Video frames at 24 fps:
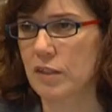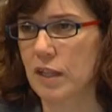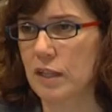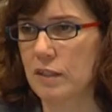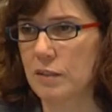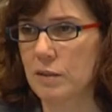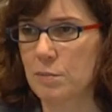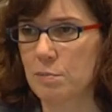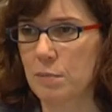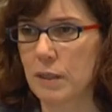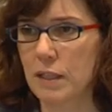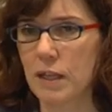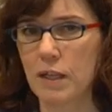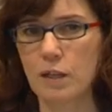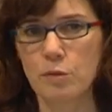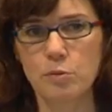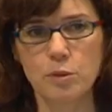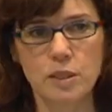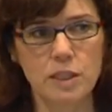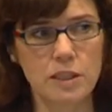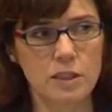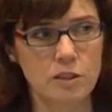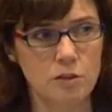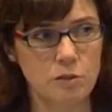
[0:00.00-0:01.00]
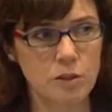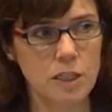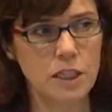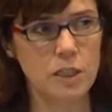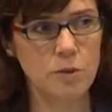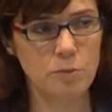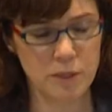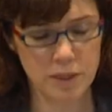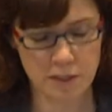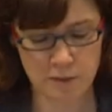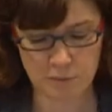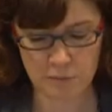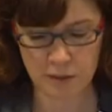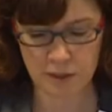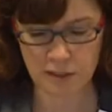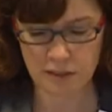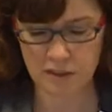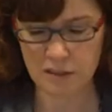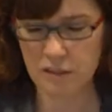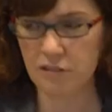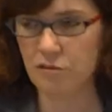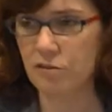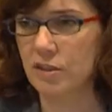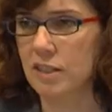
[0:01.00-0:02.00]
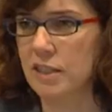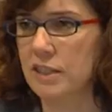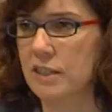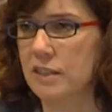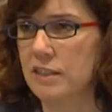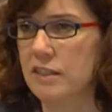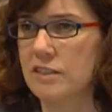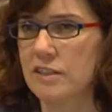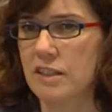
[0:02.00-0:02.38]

that. But I would agree with Minister Friedrich